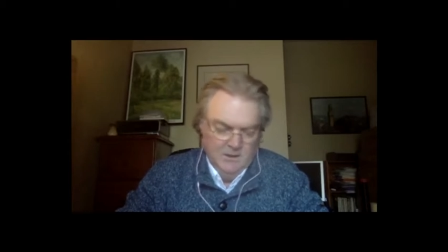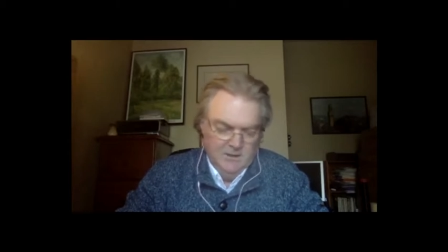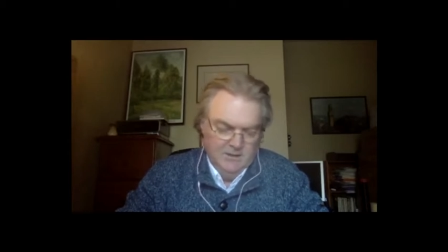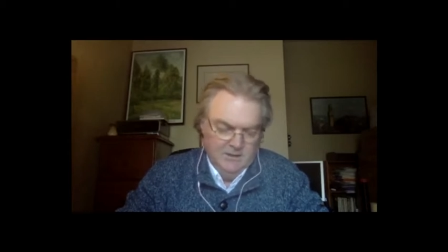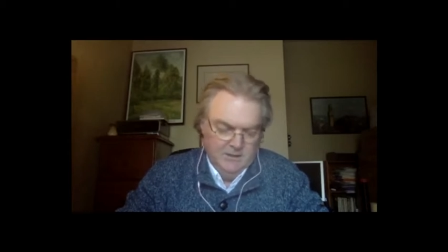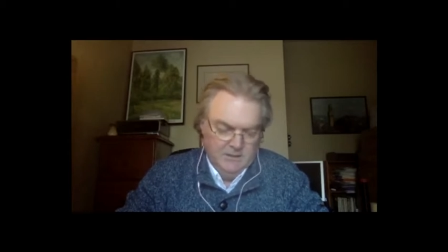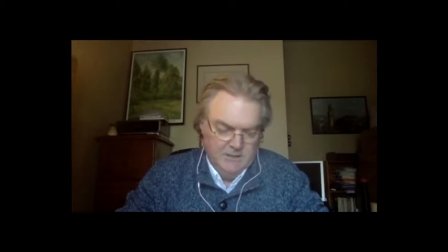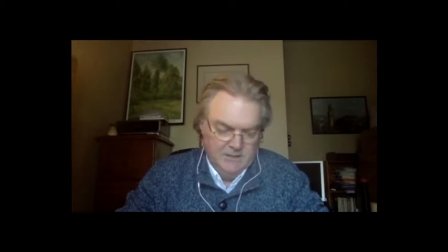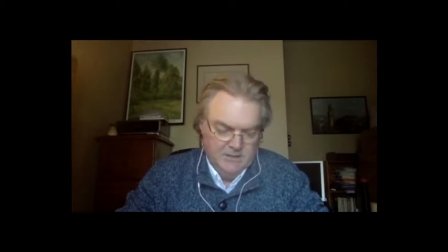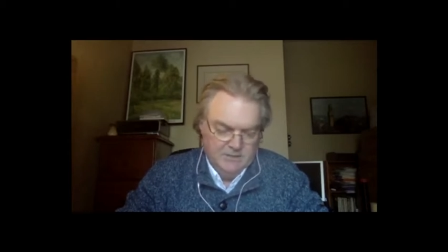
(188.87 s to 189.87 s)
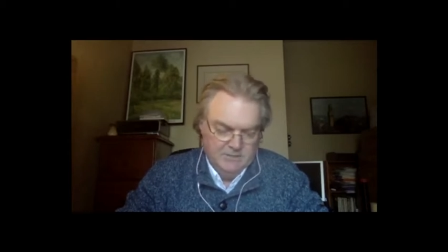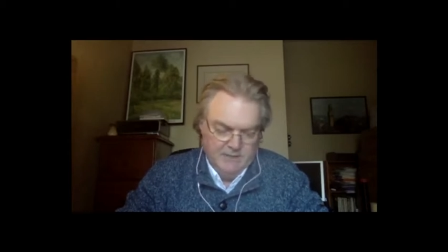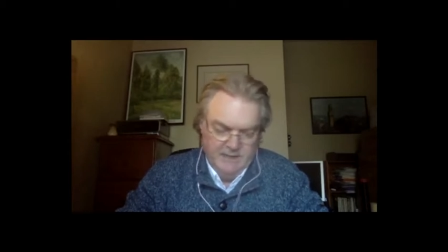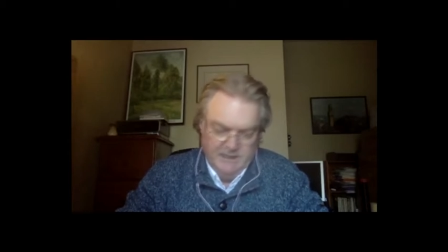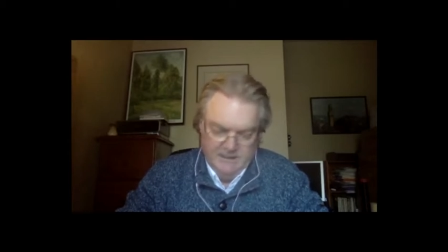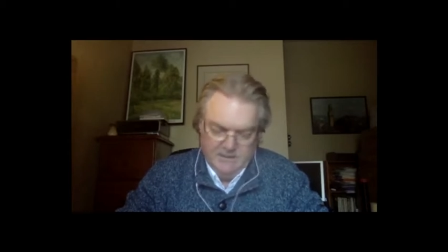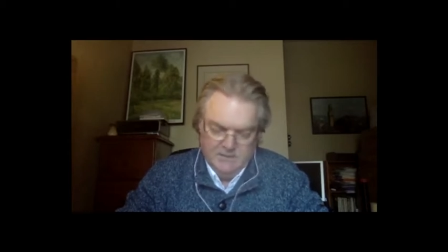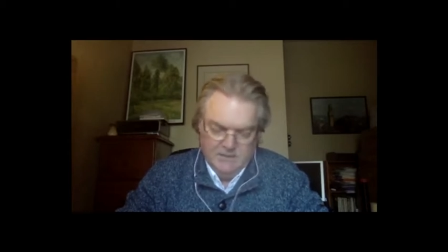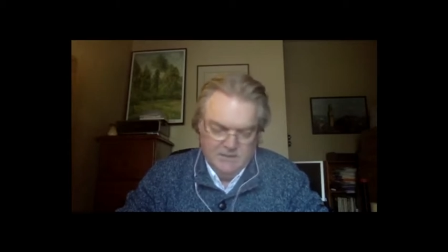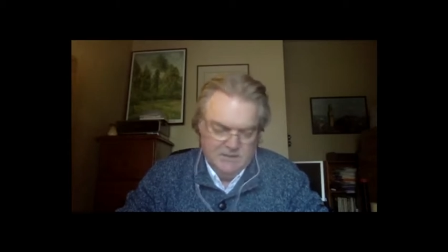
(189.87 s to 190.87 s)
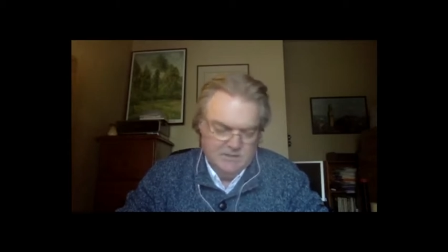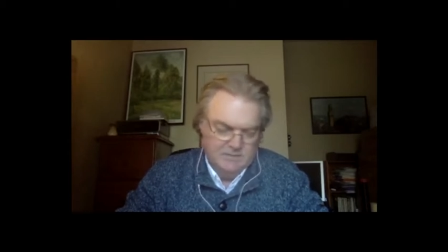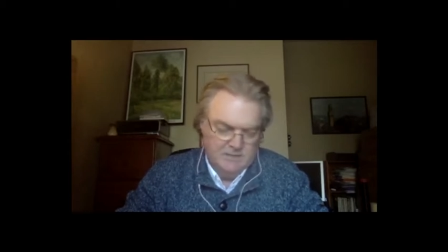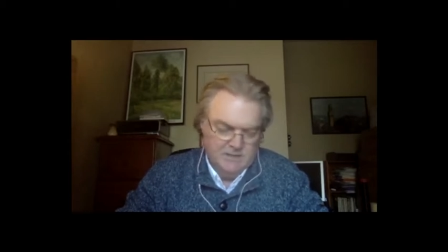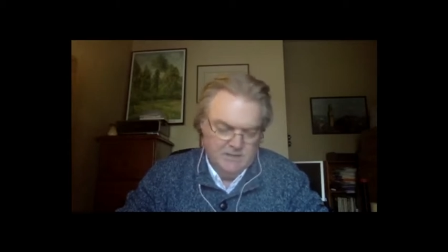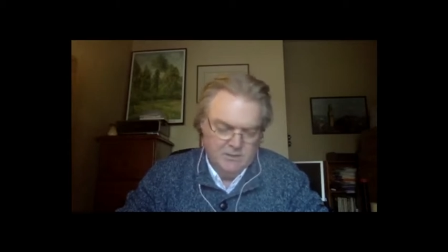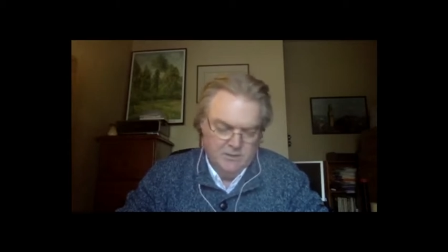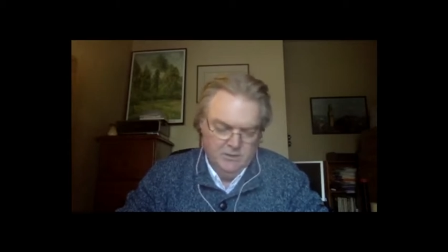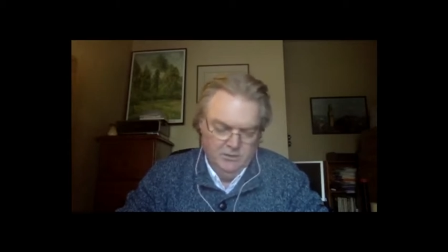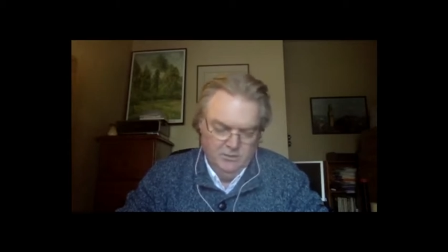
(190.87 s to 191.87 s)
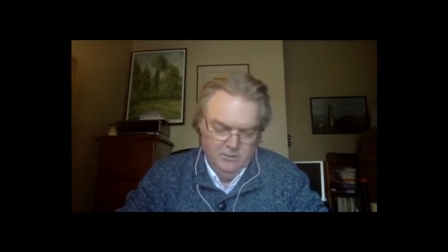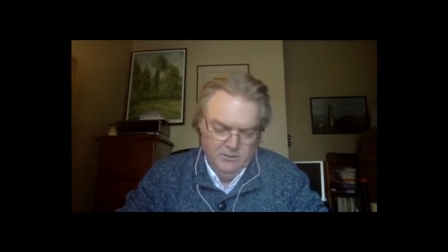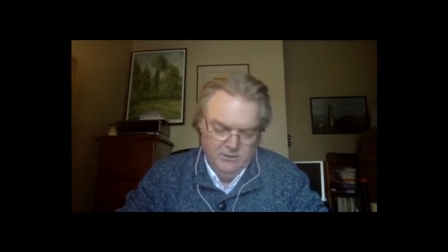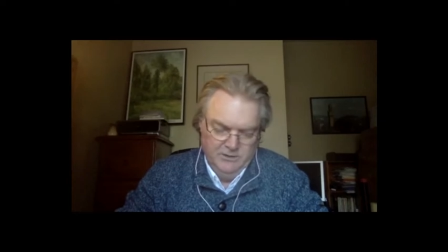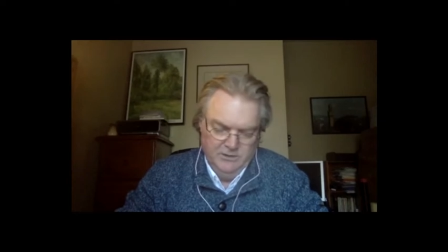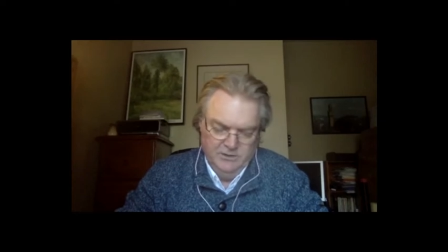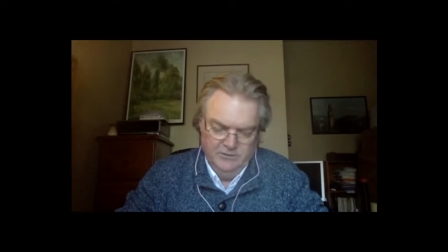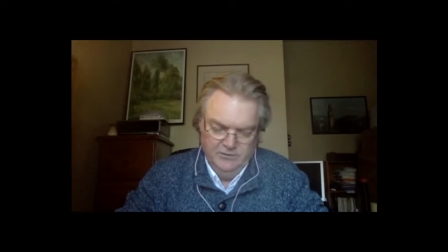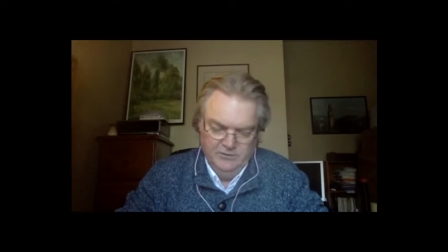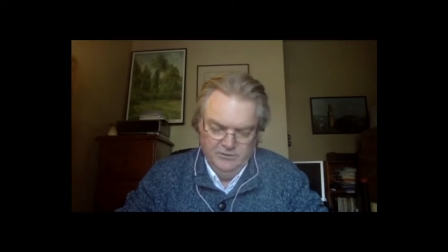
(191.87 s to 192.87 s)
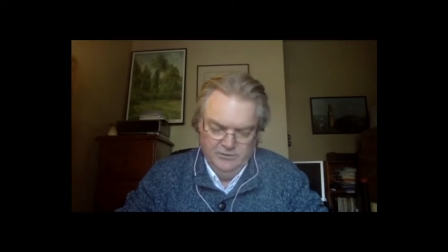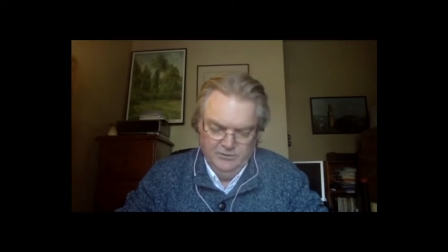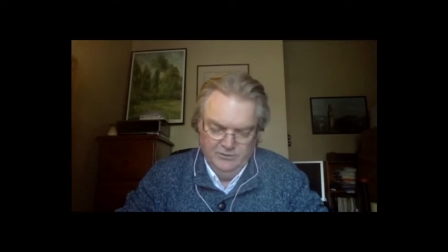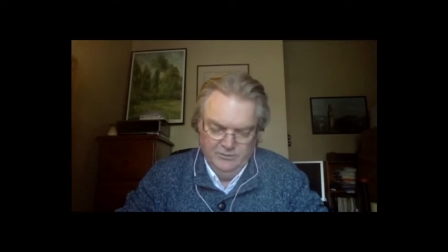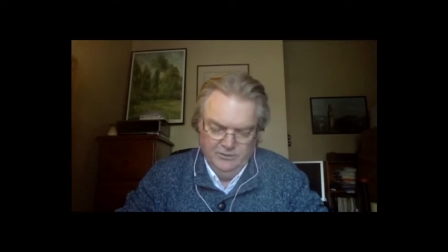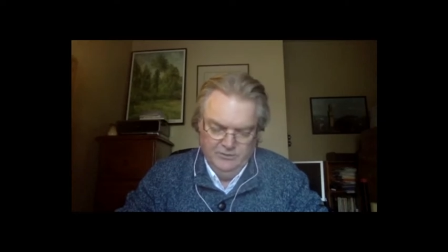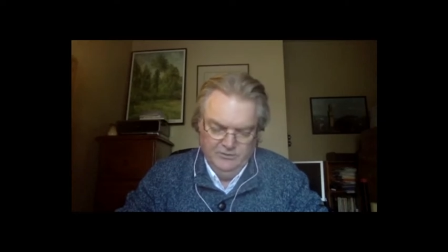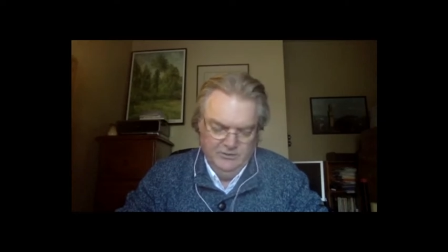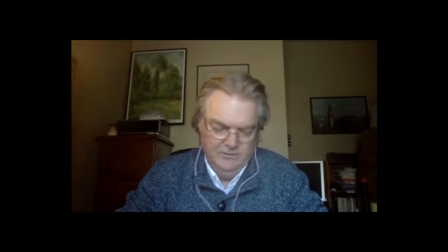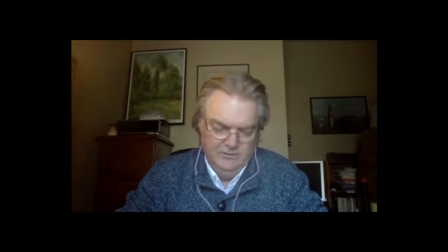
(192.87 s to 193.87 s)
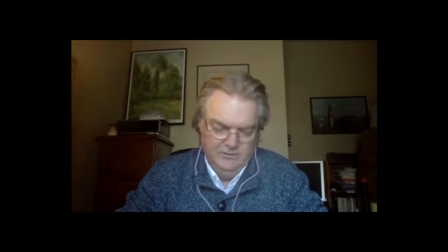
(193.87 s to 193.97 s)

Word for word: The declarations of, and declarations of rights were the norm when new constitutions were distinct,